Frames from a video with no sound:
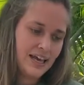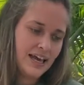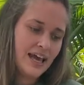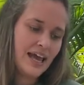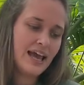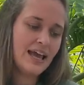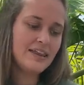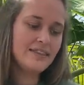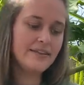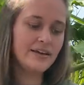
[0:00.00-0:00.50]

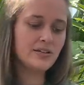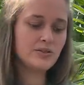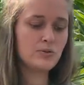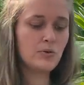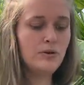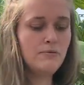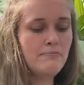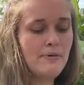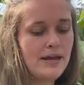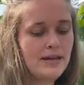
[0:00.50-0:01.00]
And this
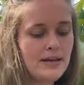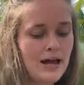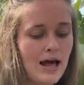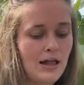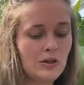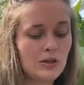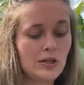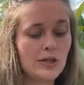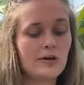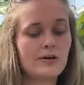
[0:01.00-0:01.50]
one may
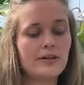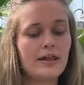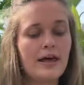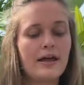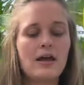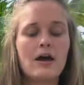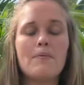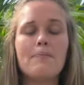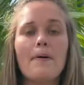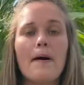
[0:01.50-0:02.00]
not look
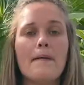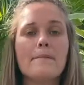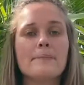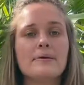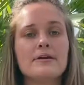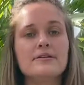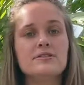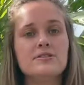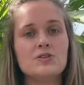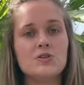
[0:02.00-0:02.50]
like a
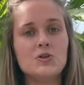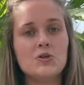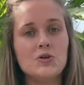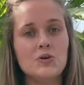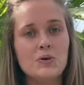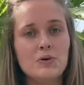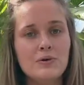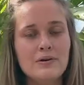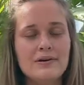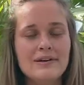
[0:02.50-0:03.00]
pumpkin to
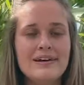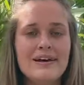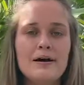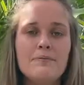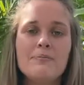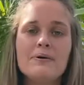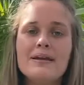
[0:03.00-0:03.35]
you, but